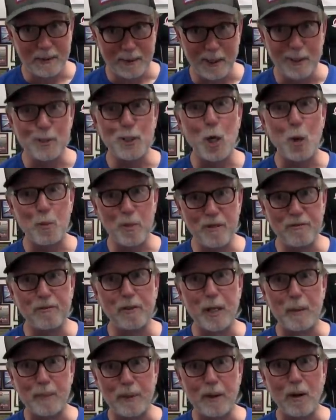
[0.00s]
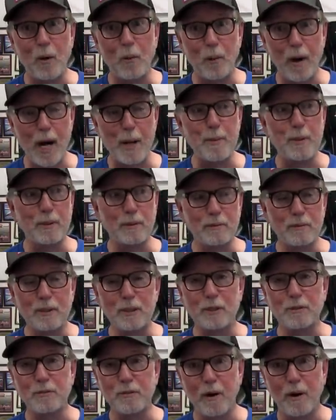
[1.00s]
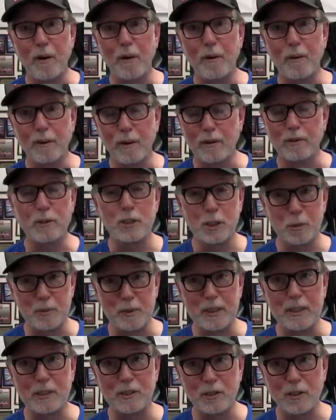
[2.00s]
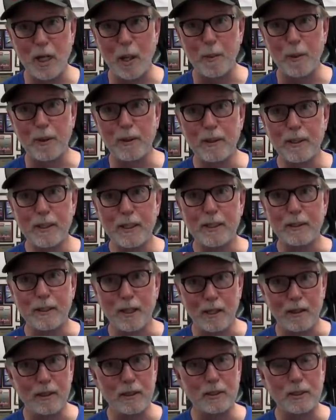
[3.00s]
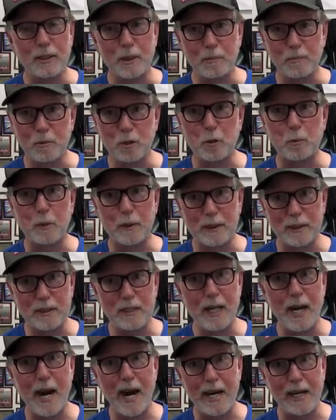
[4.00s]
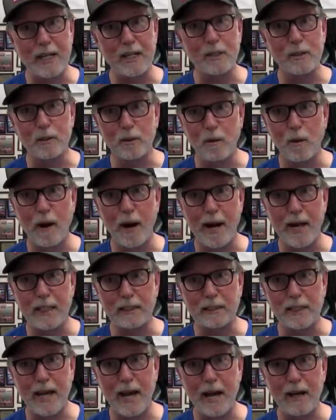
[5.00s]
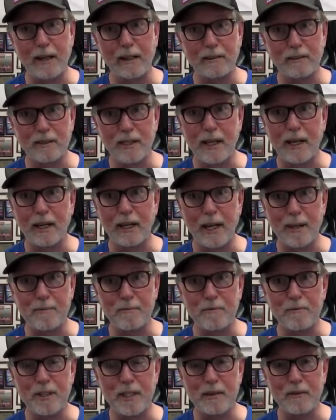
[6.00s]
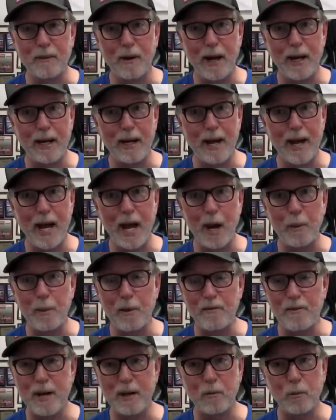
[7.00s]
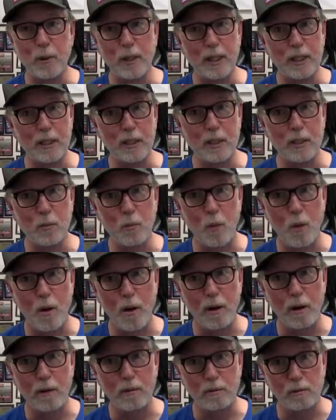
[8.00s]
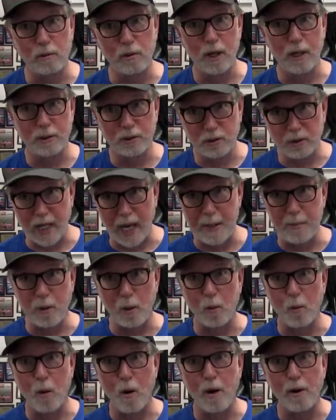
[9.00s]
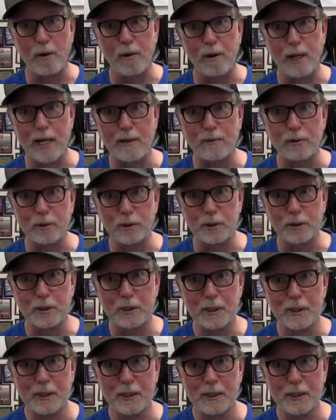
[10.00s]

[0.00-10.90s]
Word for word: there's going to be flipping on Rayburn this fall, or excuse me, this summer. There is some spectacular grass out in 10, 11 feet right now. We've had really good water, stable water levels.